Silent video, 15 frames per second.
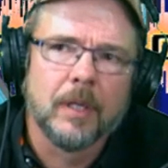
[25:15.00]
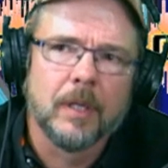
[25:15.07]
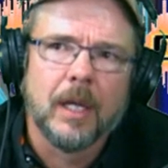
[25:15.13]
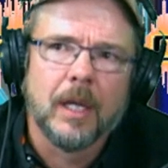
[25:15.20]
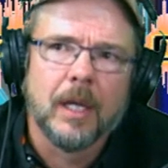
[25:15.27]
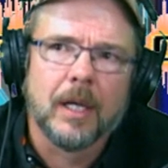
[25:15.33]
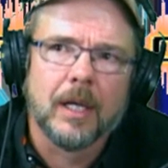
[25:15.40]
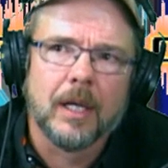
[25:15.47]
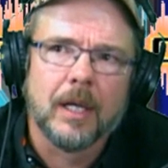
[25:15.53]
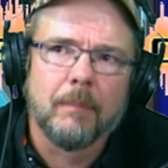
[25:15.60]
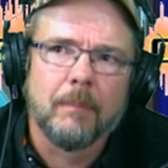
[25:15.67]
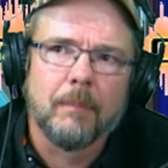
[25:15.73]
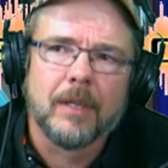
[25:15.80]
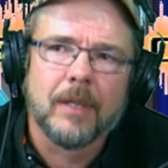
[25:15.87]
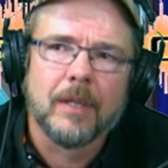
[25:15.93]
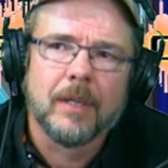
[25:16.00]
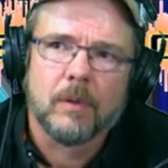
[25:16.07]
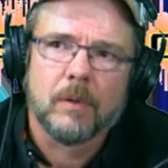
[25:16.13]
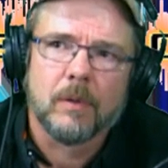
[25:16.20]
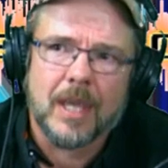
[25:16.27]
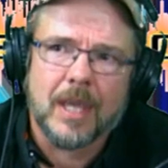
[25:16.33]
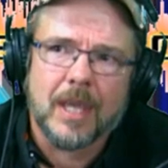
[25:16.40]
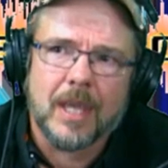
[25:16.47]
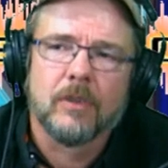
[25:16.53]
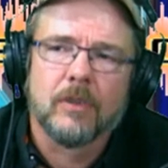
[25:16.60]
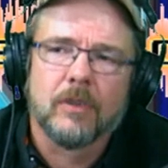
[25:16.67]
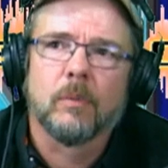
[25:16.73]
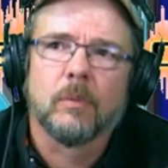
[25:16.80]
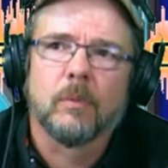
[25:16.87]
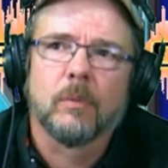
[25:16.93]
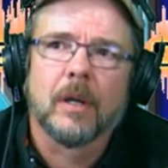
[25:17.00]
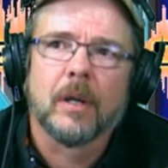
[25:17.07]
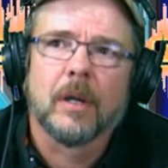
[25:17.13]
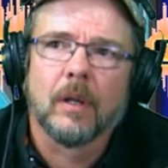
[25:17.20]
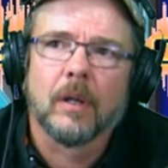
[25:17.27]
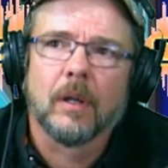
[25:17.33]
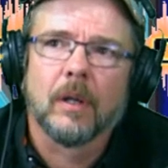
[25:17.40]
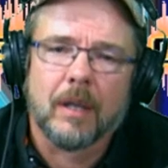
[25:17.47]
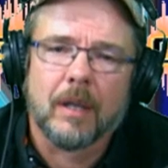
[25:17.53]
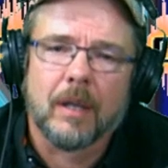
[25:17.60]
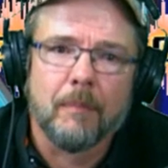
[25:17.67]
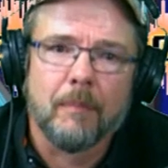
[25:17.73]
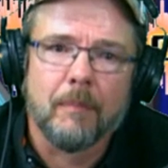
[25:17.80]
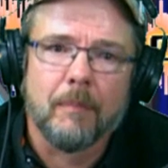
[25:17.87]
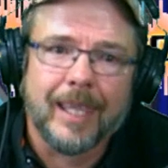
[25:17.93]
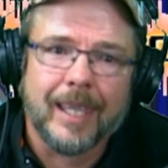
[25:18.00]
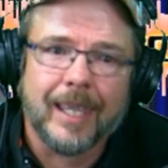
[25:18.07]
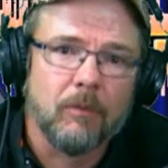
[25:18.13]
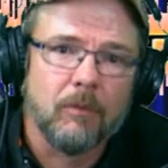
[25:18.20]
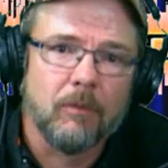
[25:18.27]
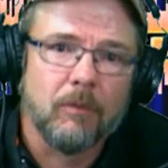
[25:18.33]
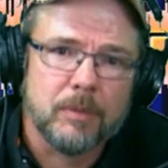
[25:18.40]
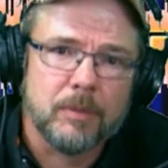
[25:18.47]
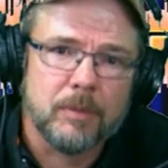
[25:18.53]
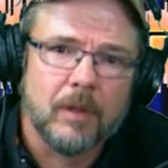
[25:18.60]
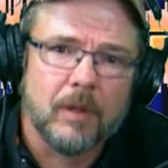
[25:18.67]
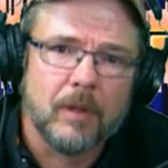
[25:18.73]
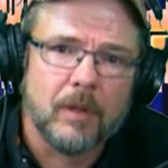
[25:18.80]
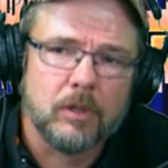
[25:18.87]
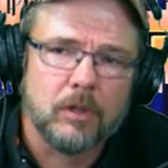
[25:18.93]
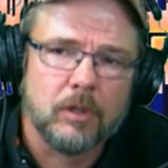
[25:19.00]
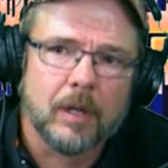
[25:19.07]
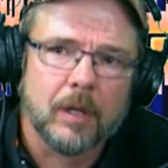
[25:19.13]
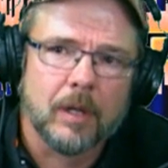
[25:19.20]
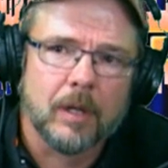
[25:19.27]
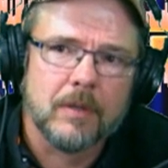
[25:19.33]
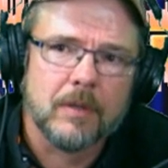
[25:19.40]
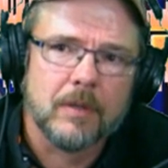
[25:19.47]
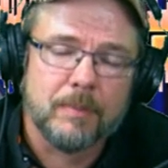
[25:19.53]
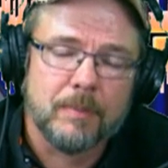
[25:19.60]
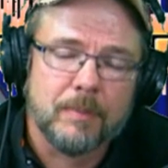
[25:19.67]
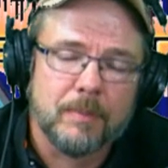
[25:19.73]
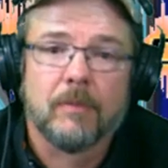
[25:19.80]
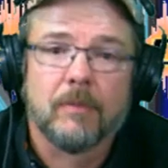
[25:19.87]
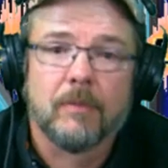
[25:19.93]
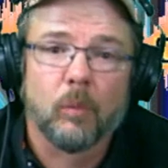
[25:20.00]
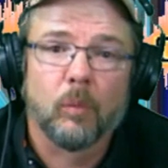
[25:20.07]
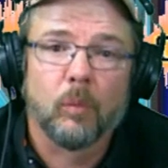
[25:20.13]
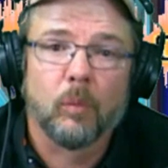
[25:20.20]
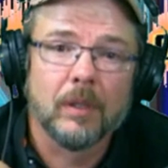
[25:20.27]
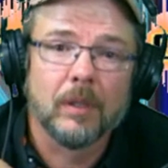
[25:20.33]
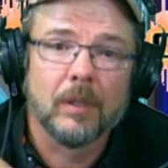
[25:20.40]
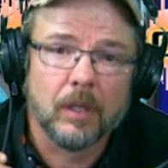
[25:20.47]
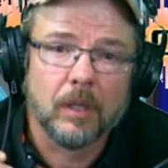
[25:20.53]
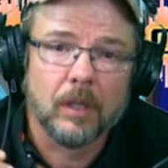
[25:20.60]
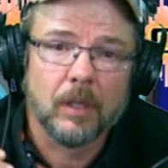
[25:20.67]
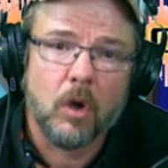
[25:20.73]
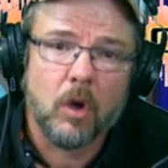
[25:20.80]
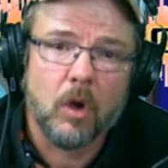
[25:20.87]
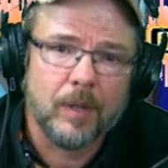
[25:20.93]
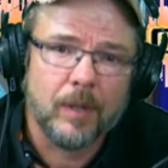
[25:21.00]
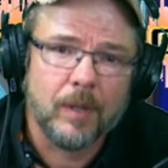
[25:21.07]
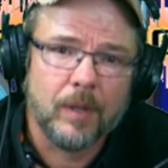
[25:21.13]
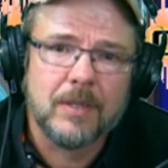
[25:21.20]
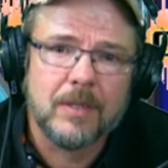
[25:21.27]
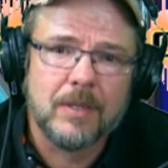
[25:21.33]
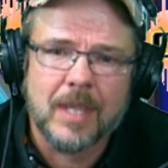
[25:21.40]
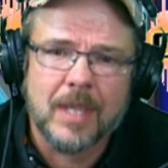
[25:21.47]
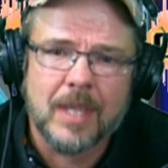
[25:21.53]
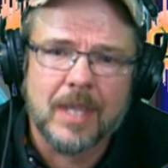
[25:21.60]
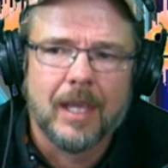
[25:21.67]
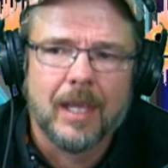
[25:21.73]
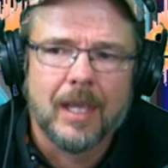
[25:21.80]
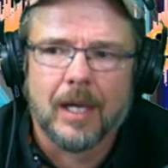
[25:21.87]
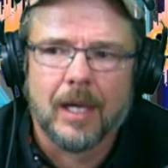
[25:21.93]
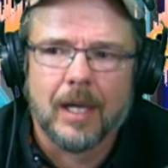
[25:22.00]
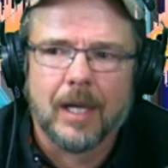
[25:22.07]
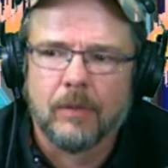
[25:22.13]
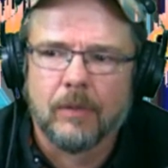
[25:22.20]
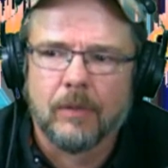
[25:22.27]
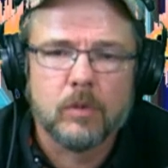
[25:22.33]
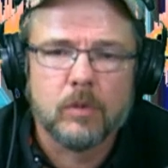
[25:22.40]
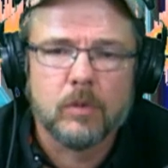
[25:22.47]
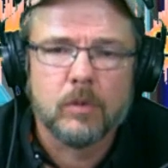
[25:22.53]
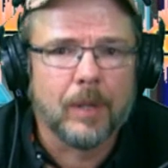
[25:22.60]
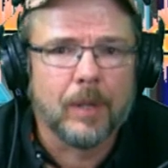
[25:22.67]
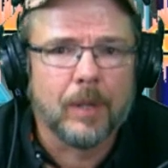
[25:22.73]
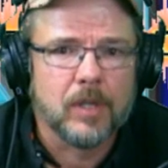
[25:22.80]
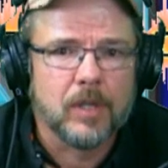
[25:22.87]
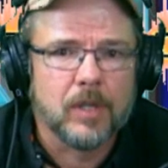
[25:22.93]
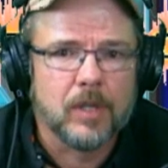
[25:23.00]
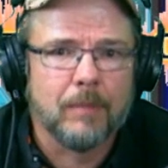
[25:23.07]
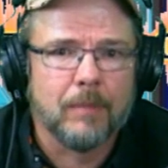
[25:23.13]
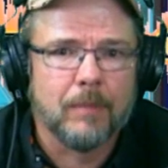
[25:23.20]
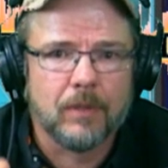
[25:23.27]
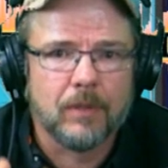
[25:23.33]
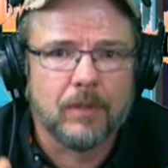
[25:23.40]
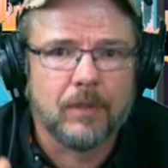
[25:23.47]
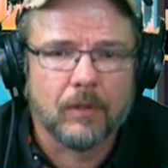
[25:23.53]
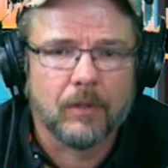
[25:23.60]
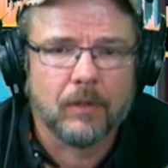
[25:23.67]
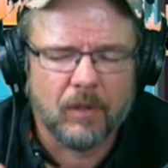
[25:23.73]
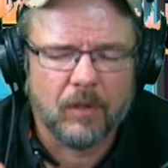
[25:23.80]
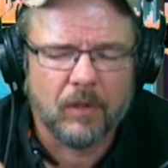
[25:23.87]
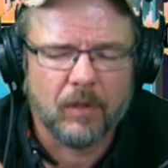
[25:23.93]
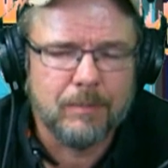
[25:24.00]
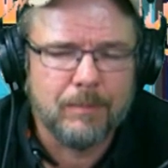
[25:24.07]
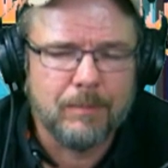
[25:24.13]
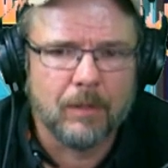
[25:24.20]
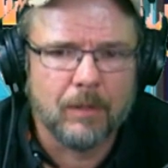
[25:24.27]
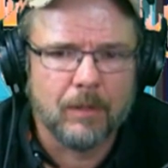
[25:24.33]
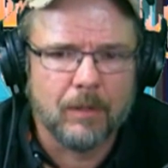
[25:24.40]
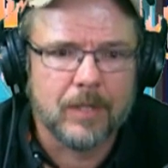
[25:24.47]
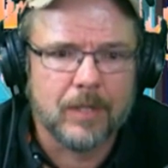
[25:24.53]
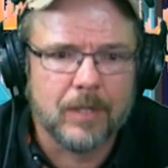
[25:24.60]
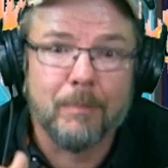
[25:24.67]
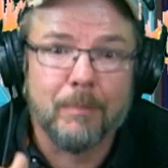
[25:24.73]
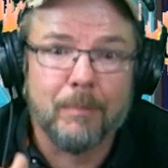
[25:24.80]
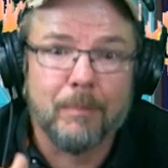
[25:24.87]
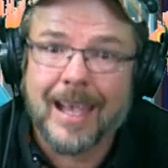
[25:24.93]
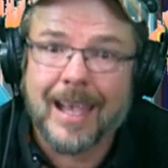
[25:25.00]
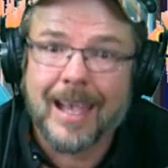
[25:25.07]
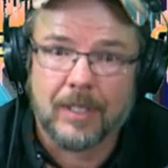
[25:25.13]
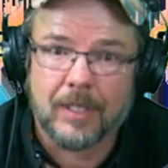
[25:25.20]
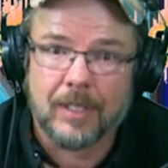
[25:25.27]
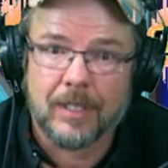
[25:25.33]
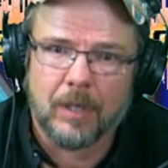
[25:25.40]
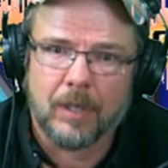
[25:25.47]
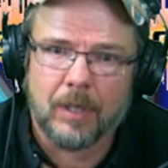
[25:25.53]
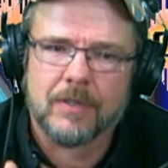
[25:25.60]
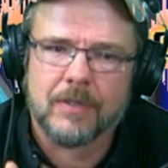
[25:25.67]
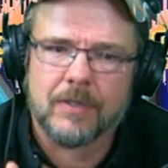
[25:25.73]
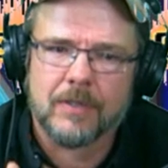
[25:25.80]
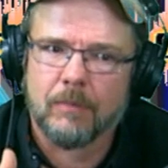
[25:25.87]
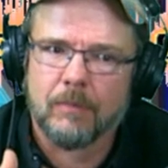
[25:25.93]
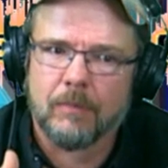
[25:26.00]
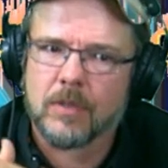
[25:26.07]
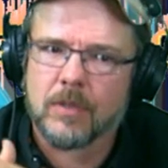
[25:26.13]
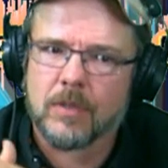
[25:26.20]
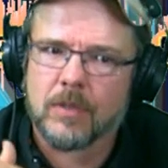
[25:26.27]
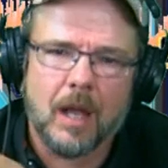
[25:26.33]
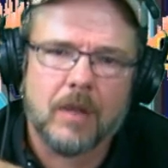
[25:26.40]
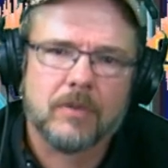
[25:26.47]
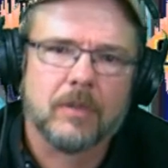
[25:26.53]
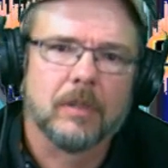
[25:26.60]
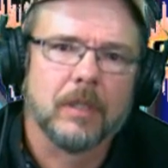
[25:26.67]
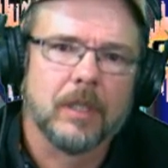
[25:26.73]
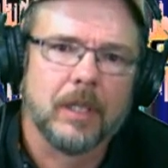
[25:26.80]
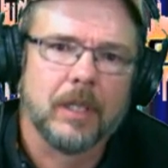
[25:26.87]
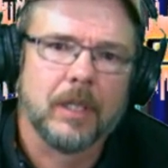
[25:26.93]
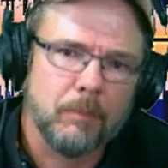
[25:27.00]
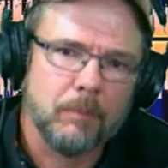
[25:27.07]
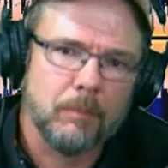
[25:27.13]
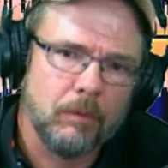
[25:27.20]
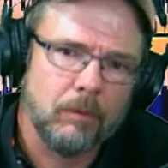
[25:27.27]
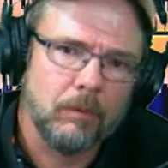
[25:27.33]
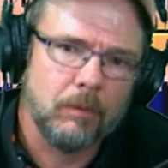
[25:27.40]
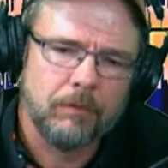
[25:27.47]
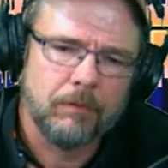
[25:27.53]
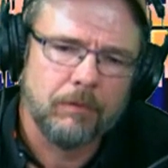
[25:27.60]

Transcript: it turns out to where a lot of them I can't even respond to, because especially if they're really long reads. Usually when I check my TeNaK Talk email, it's in passing because I'm just constantly on the move.